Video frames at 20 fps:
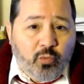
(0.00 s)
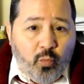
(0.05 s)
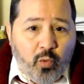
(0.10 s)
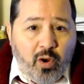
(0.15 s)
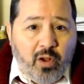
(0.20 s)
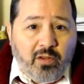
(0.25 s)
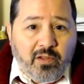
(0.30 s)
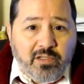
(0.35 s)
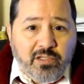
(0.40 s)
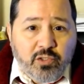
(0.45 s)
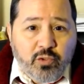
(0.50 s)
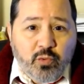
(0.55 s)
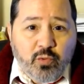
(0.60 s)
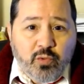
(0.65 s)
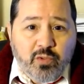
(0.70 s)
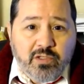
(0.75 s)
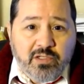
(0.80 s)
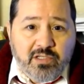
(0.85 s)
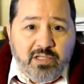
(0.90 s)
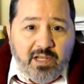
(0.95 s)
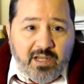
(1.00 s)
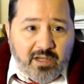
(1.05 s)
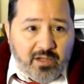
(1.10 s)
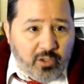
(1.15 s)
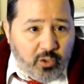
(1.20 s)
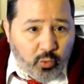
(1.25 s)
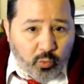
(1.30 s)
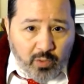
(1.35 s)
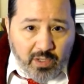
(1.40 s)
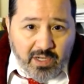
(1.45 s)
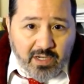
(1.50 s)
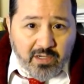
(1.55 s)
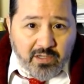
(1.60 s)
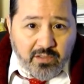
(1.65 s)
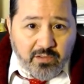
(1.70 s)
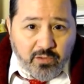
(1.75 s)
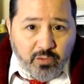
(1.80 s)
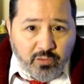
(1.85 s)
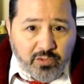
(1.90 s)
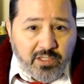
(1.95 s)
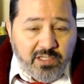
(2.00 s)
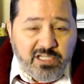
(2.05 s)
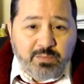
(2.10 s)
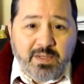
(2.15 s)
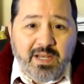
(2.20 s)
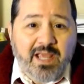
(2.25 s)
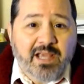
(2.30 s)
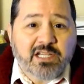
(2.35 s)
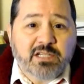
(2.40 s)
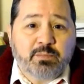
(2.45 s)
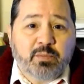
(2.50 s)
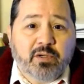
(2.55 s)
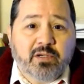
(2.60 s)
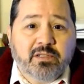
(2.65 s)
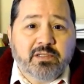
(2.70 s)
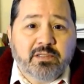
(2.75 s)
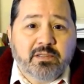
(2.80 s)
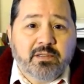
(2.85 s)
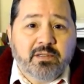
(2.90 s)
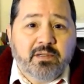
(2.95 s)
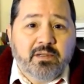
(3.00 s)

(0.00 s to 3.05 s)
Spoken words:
Wallace, who is a Greek New Testament expert,